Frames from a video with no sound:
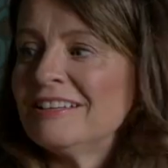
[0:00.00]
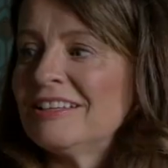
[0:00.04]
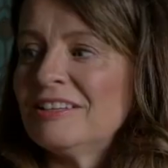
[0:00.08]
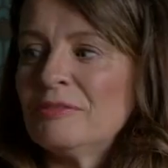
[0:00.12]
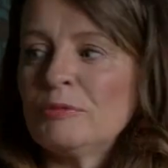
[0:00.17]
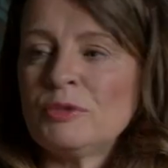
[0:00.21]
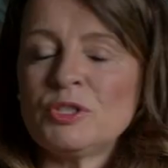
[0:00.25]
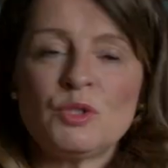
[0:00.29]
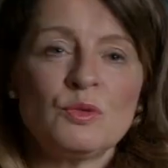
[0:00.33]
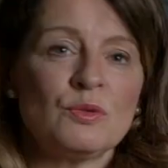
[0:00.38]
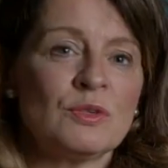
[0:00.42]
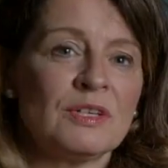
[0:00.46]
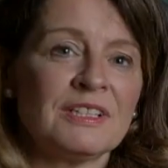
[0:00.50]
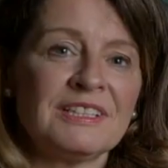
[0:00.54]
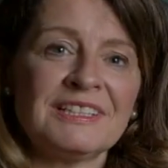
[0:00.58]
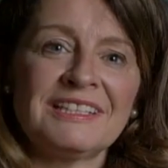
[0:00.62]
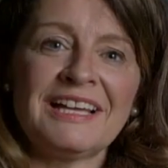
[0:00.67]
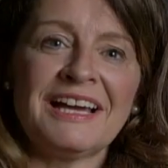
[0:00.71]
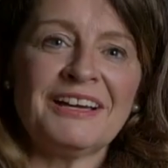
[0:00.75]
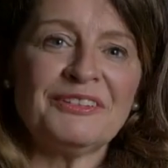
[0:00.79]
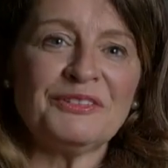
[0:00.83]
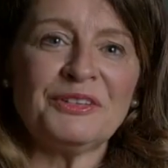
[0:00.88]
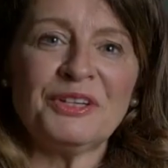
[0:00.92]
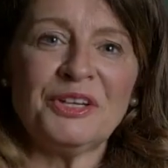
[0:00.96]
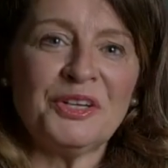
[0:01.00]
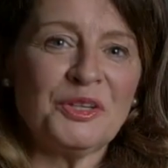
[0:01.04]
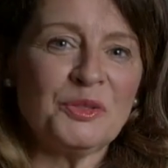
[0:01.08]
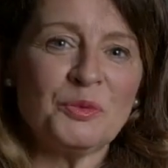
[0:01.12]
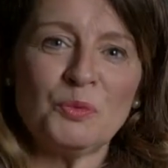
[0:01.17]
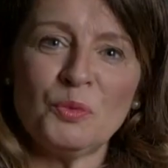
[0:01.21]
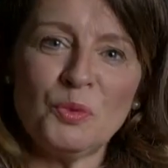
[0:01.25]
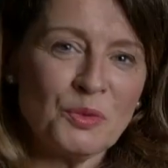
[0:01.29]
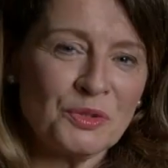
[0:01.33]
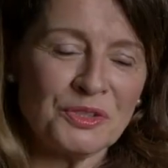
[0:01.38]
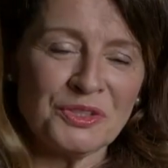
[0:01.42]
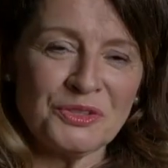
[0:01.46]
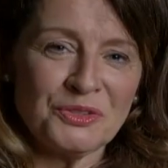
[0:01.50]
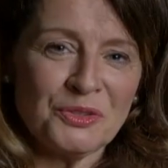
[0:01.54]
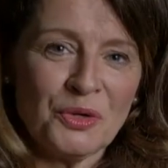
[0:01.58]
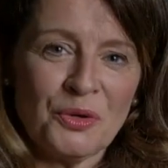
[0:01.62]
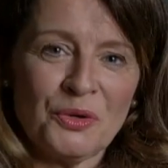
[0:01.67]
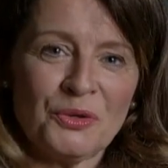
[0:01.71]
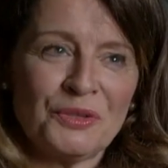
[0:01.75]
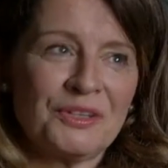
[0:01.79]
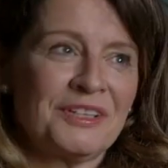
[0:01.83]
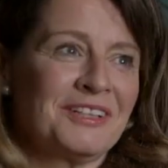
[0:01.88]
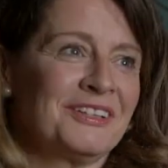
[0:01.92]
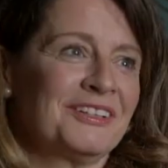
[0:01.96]
which you can download, walk the
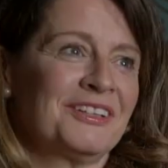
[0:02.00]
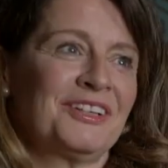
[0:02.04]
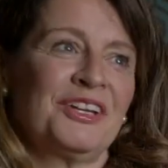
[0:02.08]
dog,